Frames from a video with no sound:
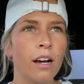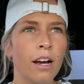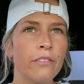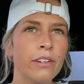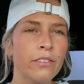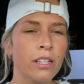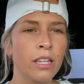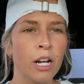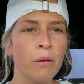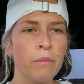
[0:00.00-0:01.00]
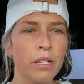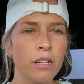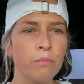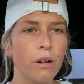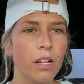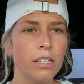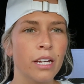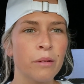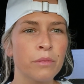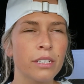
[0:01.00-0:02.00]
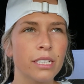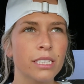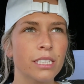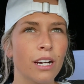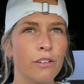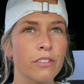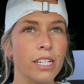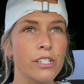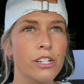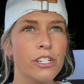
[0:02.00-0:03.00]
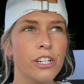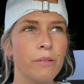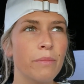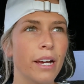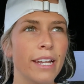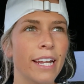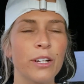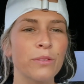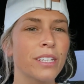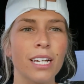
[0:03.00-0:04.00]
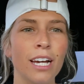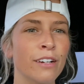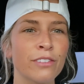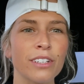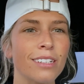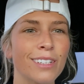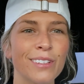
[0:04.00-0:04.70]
I've never thought about being in a polyamorous relationship, and I don't think I ever